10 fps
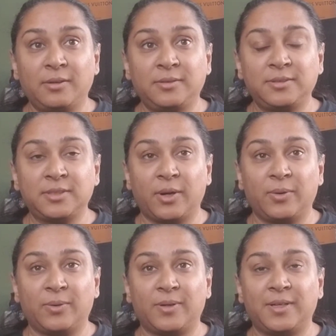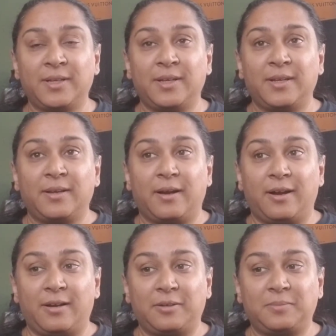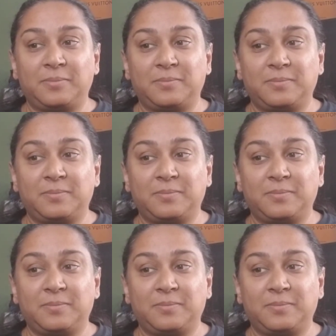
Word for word: so um,